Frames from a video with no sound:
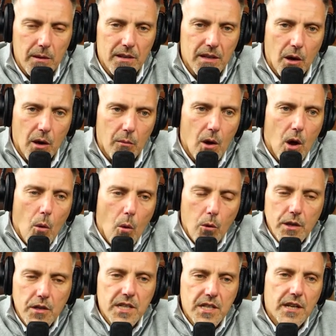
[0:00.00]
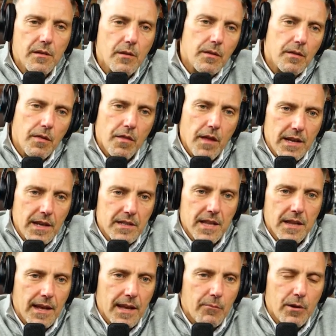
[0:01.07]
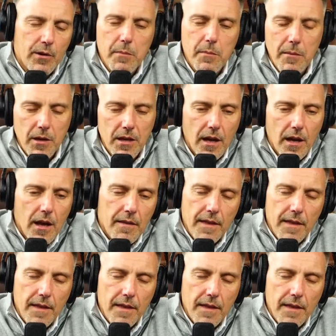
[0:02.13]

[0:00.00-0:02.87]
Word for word: you know what are you seeing things that they really maybe